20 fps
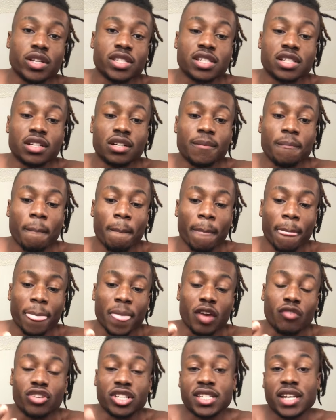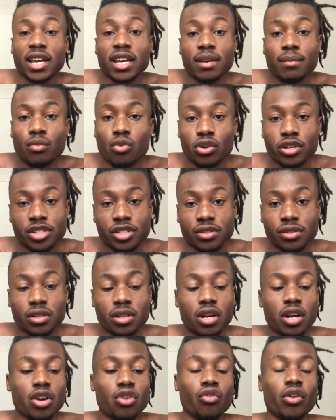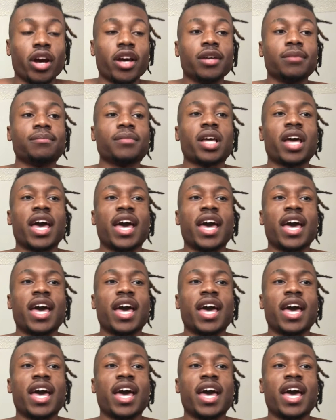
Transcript: to retain moisture, right?